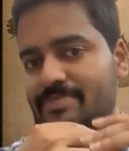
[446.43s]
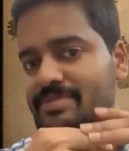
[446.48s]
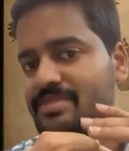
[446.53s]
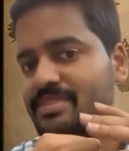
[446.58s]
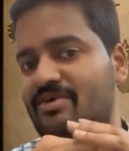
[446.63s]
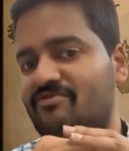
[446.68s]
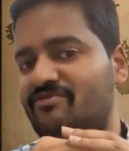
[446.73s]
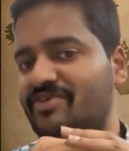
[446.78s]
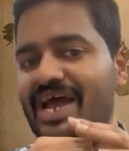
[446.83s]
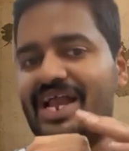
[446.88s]

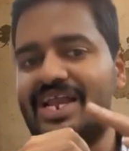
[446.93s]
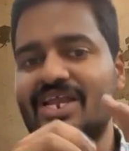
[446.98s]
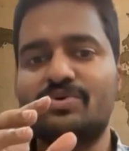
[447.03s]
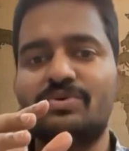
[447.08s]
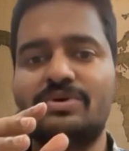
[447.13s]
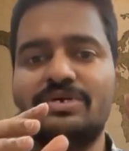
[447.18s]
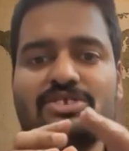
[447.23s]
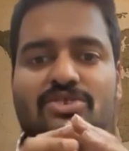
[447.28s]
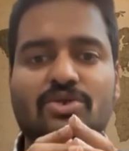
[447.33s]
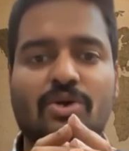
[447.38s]
The value
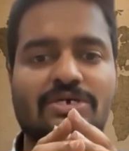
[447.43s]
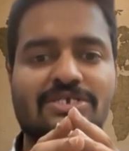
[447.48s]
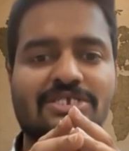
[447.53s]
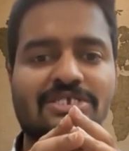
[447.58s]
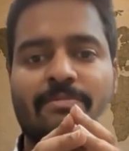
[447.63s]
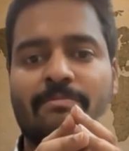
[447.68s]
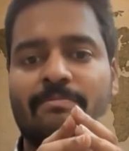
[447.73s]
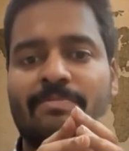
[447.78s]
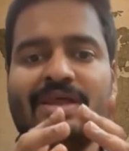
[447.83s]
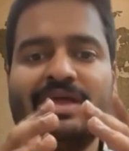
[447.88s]
is not
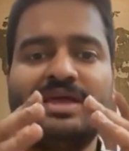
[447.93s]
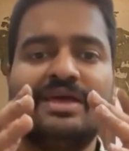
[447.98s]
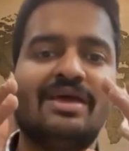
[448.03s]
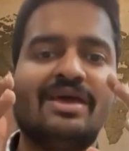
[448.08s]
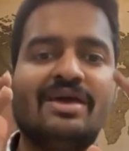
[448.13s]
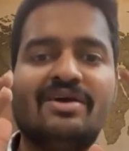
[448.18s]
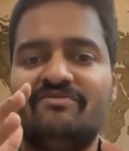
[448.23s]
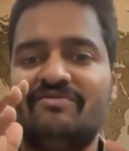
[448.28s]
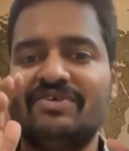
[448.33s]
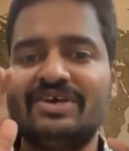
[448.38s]
simply
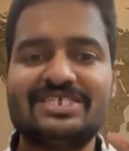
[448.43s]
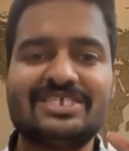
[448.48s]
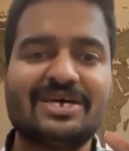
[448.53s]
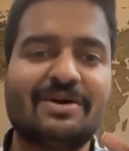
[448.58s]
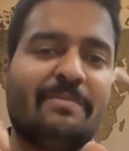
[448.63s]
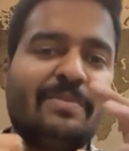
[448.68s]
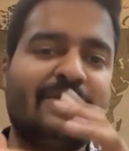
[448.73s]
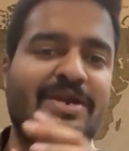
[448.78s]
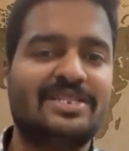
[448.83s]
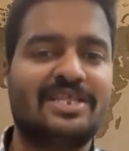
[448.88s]
we
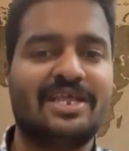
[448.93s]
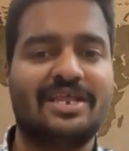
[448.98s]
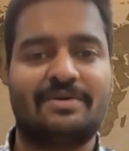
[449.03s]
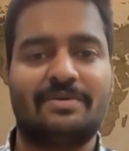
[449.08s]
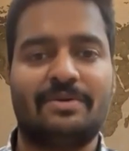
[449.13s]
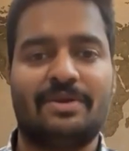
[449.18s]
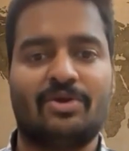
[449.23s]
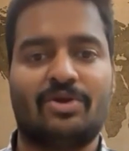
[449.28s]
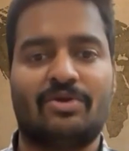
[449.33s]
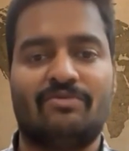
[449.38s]
submitted
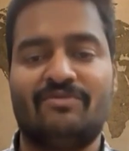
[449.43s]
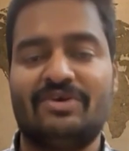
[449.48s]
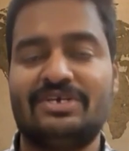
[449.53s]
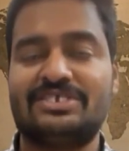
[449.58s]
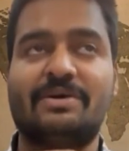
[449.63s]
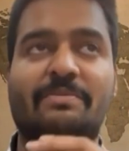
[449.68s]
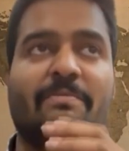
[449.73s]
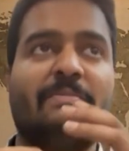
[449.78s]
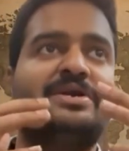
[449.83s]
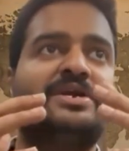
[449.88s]

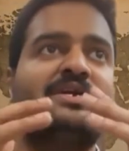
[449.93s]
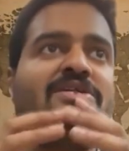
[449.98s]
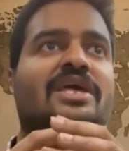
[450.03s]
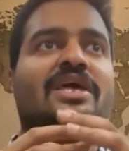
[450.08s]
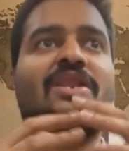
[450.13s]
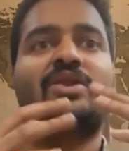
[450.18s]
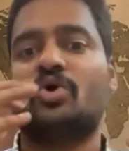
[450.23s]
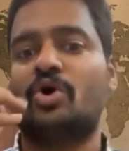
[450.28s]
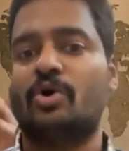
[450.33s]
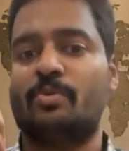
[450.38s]
the
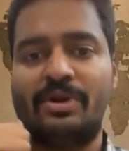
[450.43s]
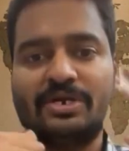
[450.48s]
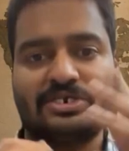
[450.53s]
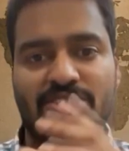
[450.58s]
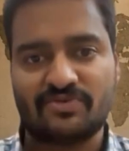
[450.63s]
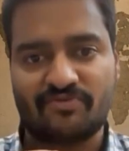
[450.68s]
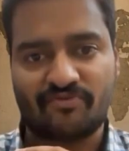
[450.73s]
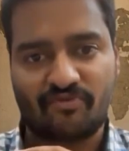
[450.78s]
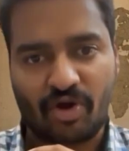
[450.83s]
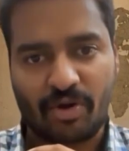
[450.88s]

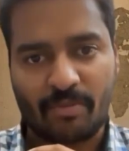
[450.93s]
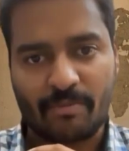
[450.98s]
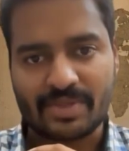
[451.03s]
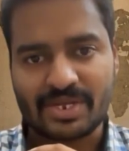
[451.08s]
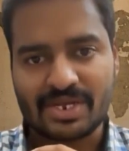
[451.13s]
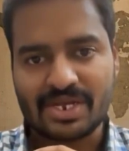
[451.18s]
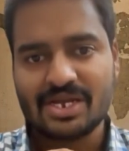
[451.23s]
incorporation form.